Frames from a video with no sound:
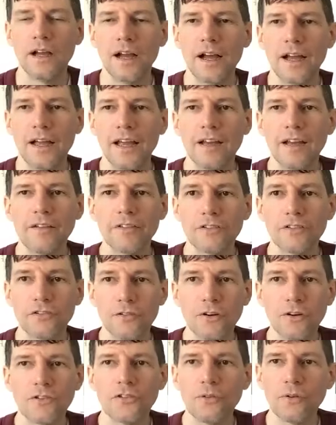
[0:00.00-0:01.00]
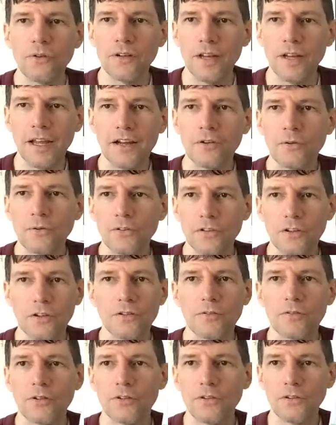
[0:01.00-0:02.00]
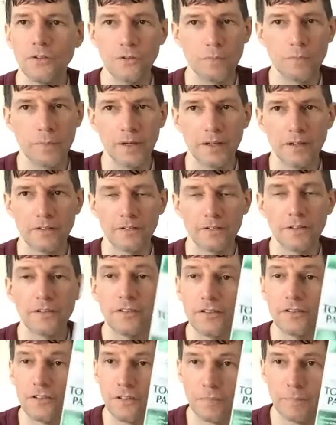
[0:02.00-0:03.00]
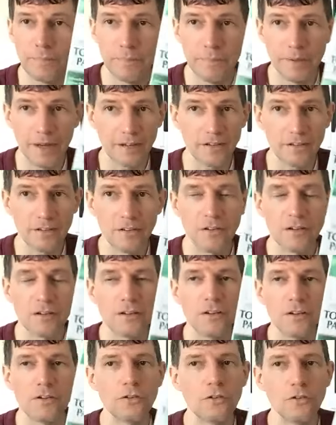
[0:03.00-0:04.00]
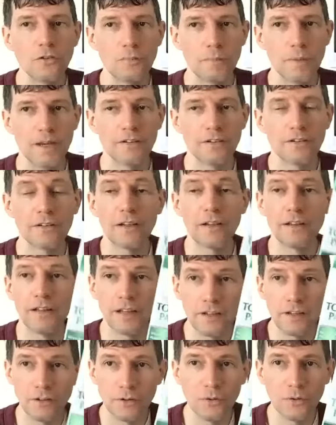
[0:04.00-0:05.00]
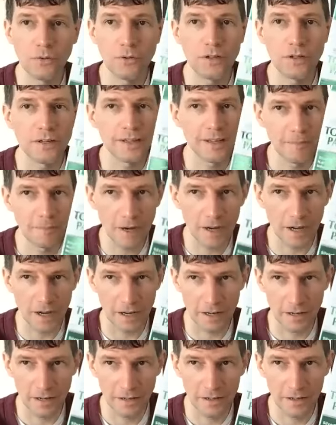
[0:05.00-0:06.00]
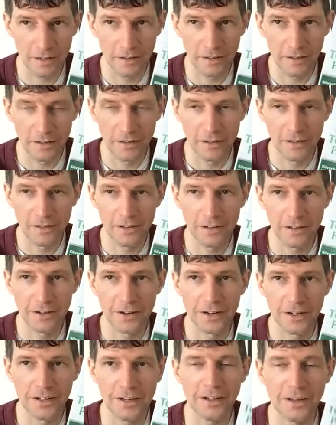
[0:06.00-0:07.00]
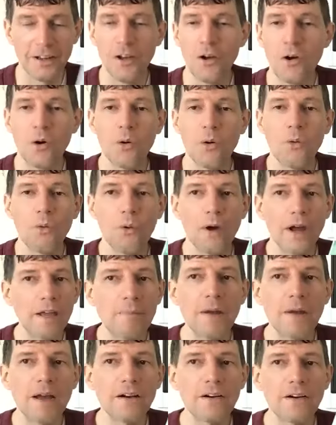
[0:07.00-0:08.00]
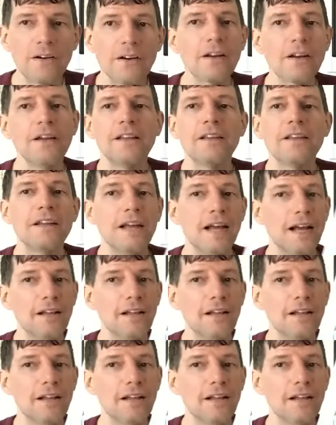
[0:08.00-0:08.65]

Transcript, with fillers: I have a structural nano silver toothpaste. This is the best toothpaste that you can buy. Right? Way better than